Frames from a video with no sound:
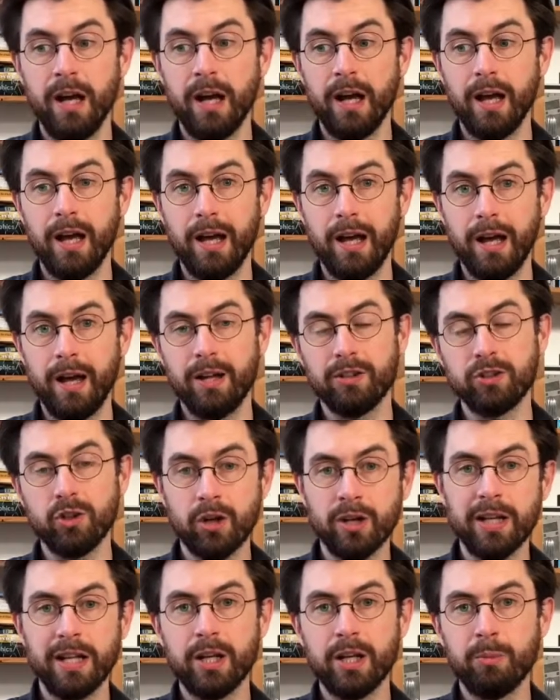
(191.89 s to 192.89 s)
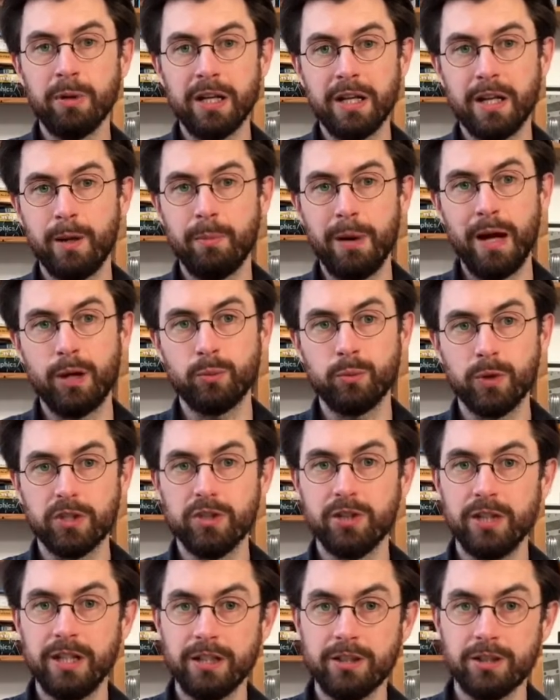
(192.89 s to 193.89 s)
I'll talk a little bit about what you
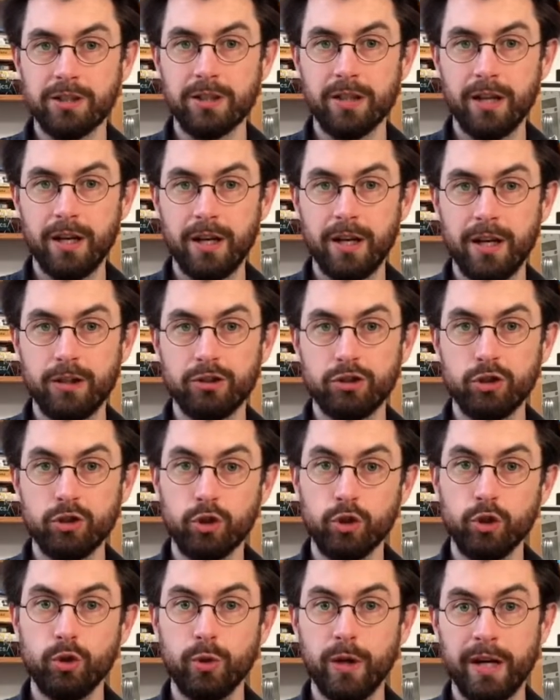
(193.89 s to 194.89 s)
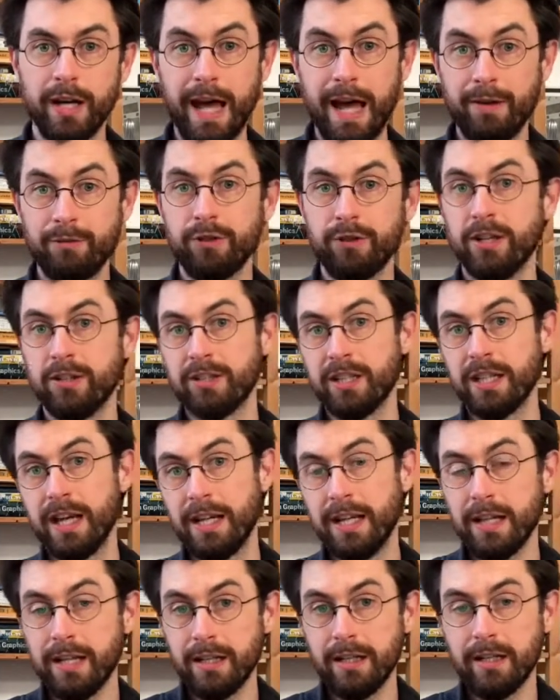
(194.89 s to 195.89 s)
need to do and have done to get
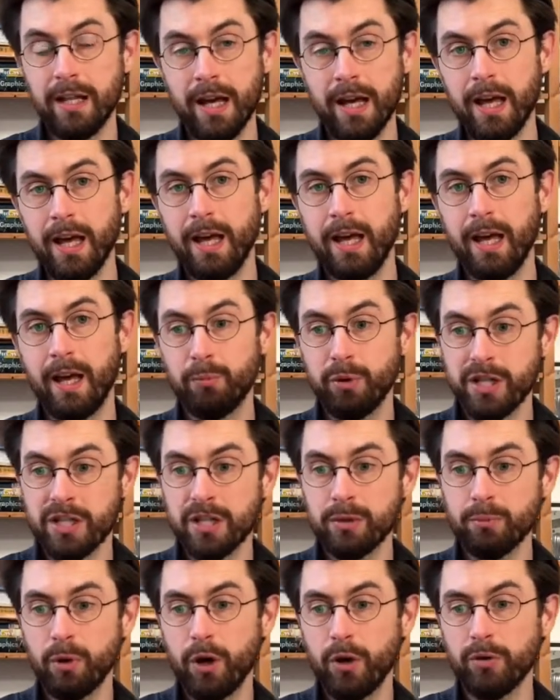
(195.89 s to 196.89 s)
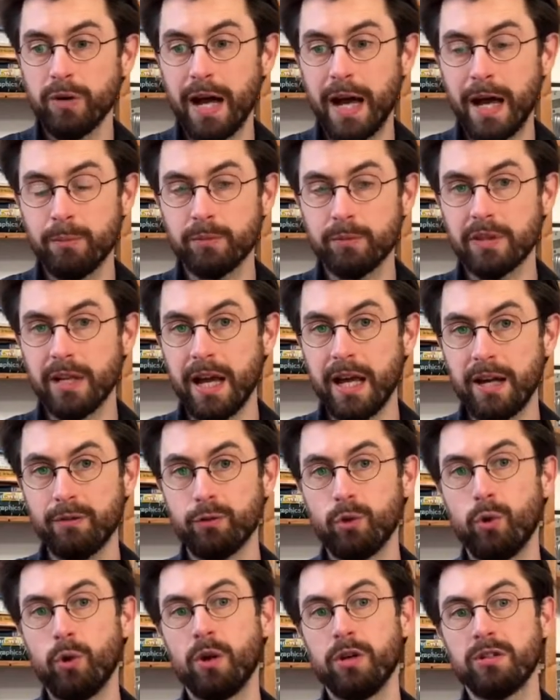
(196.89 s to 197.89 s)
in, bridging programs, and of
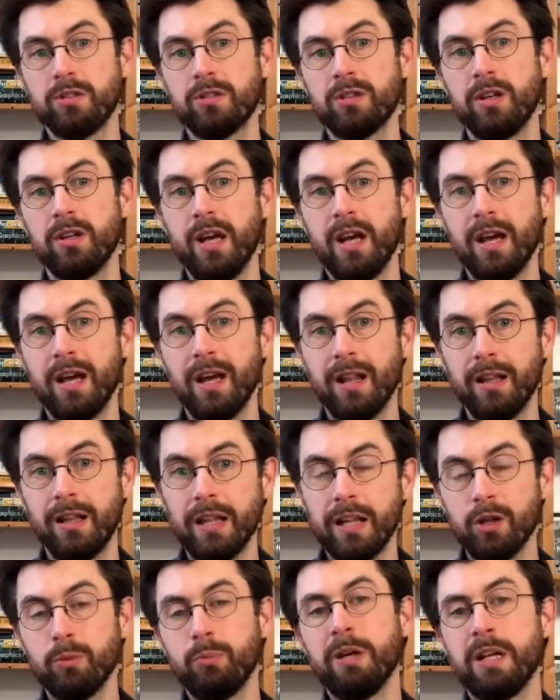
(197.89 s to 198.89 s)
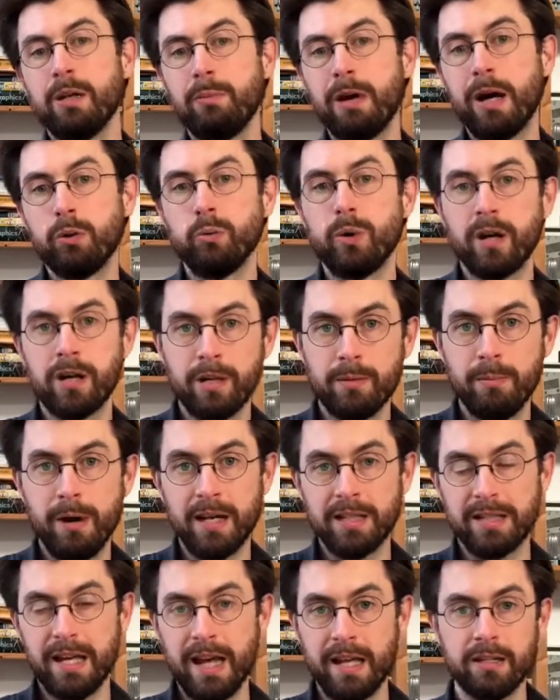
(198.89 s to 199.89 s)
course a little bit about where you
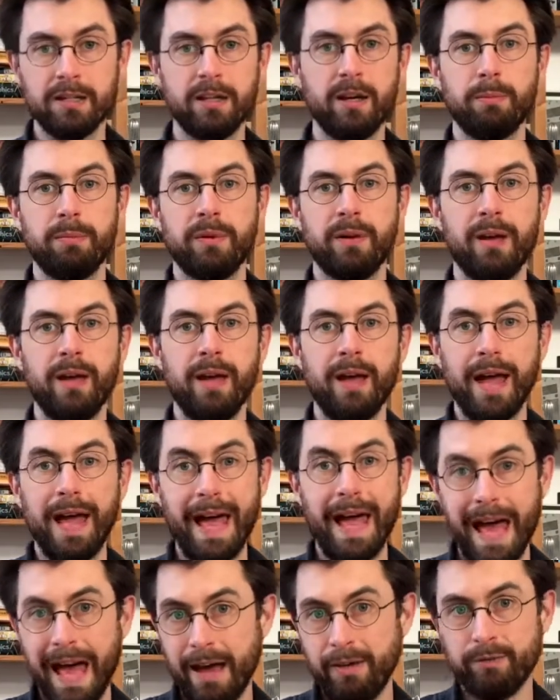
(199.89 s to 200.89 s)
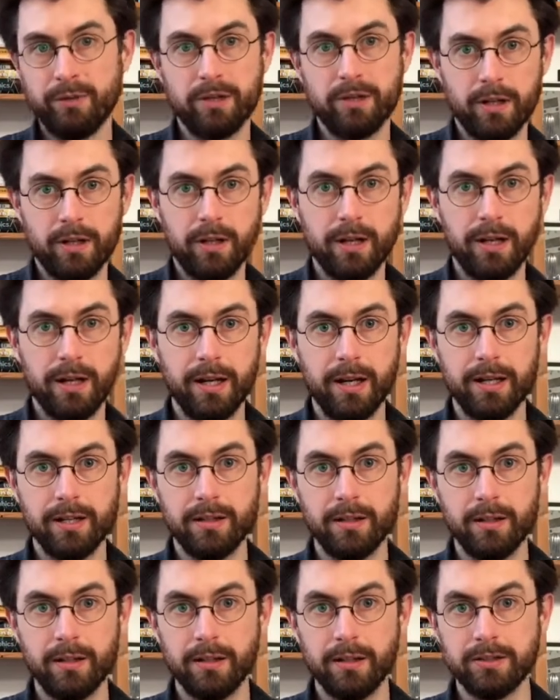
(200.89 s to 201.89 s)
might end up after
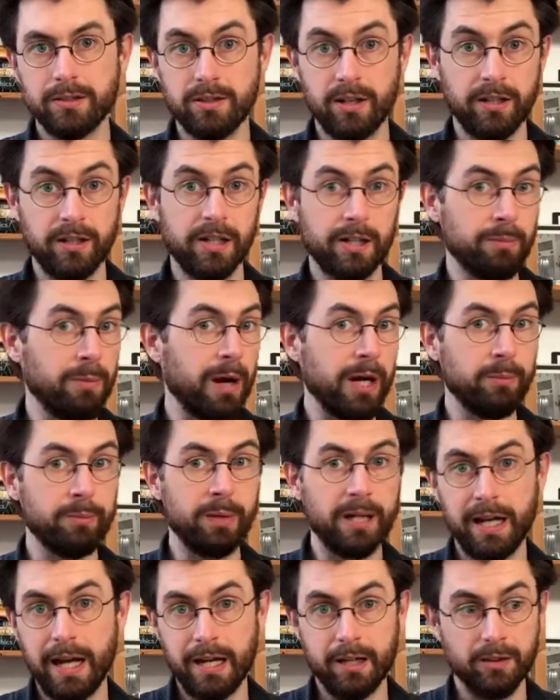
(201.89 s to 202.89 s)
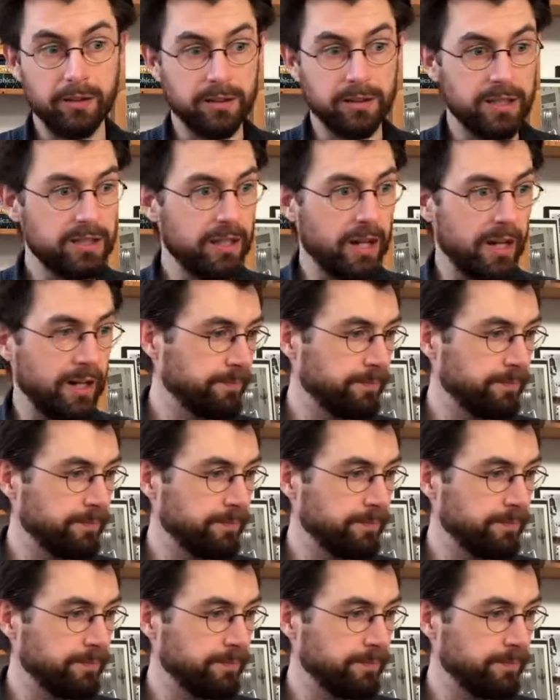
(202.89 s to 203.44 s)
studying biomechanical design.